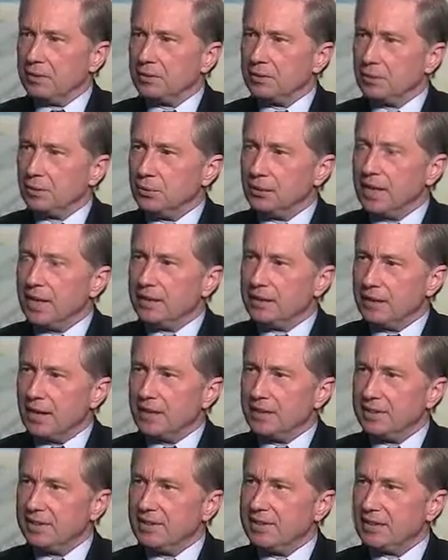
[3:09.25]
to take the
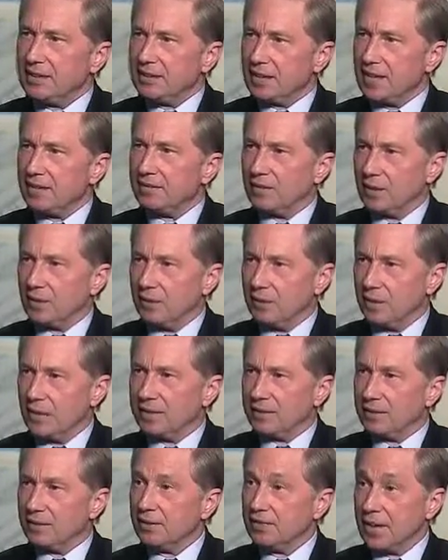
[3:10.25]
ideas out of our
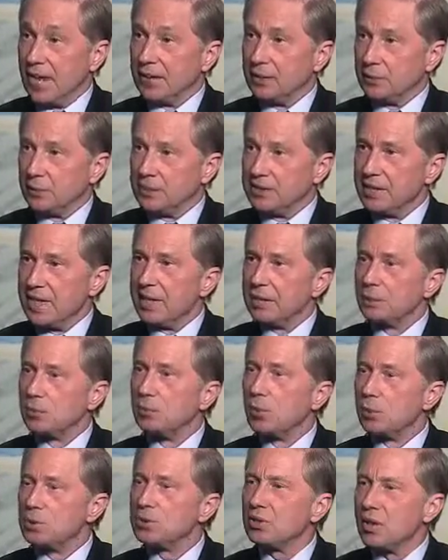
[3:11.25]
idea factories and
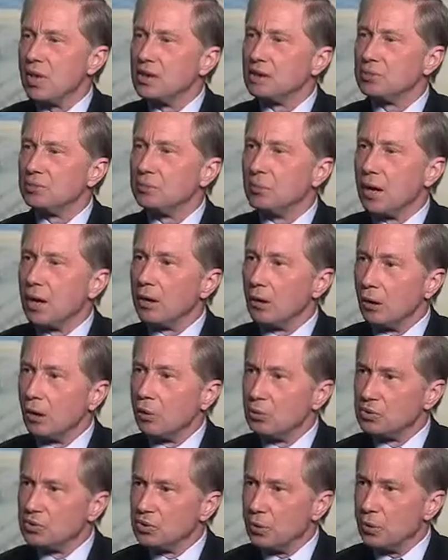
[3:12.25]
commercialize them on our
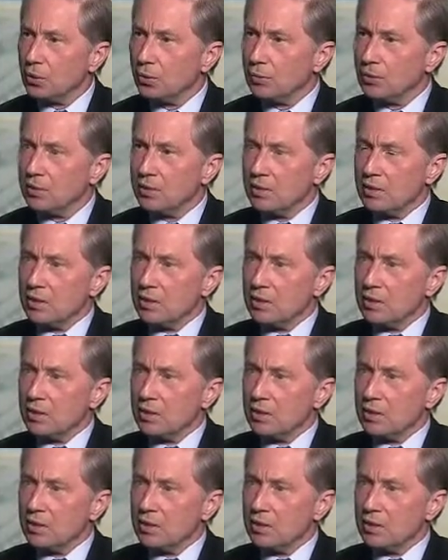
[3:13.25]
own soil.